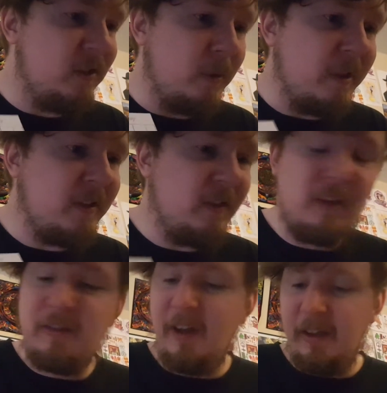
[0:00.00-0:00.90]
So this is
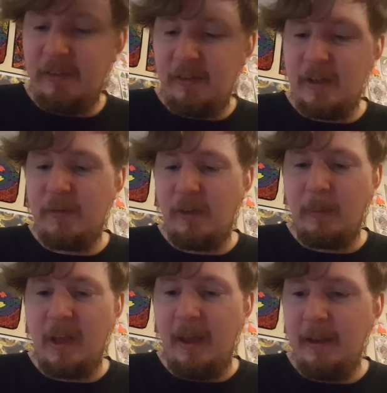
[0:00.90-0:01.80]
a dust of some
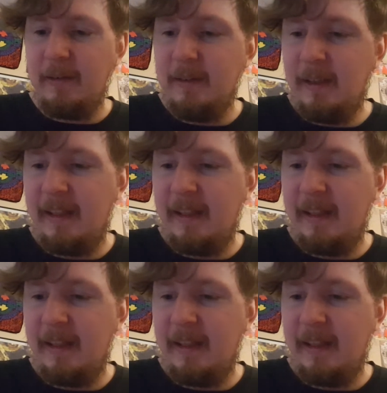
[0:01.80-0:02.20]
kind,